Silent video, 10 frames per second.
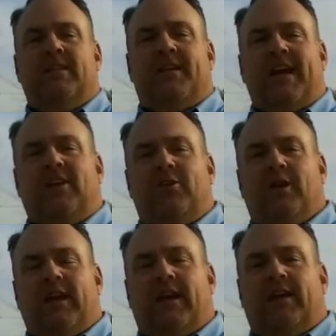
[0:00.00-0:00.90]
Thank you
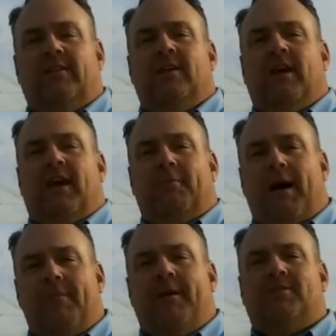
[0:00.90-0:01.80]
again, and
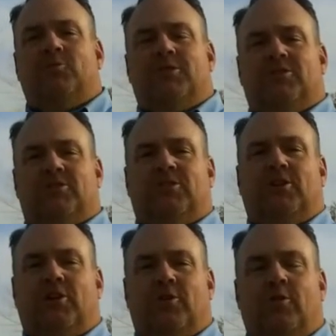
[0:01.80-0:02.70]
my best wishes to
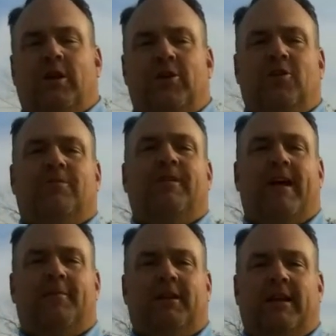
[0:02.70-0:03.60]
you and your
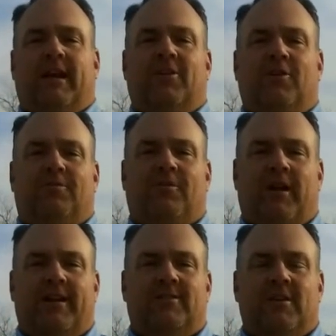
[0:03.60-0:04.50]
family and your
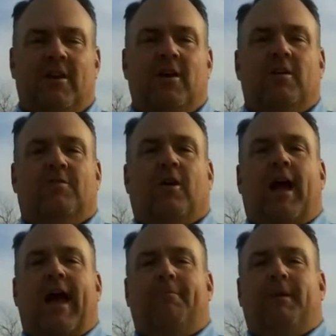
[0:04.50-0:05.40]
friends for a
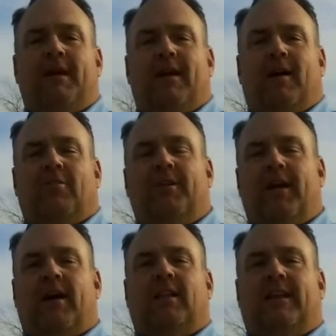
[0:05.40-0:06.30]
happy, healthy
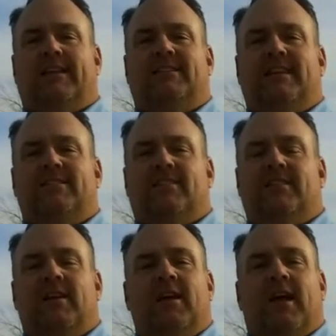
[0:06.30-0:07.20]
holiday season
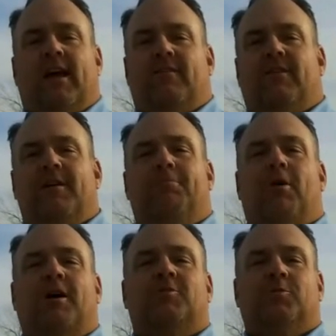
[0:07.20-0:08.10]
and a very
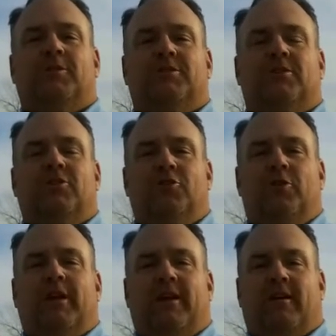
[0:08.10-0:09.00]
prosperous new
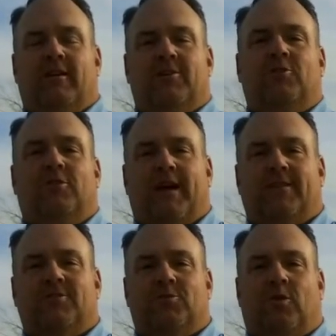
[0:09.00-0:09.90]
year in
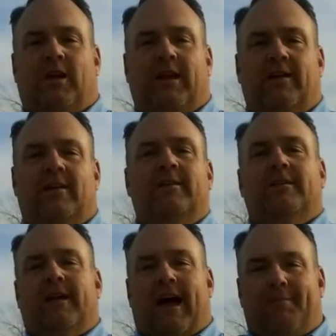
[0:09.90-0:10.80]
2020.
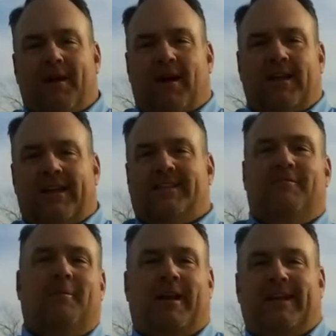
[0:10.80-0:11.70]
Happy holidays,
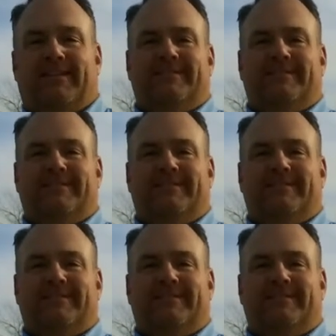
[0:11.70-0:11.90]
everybody.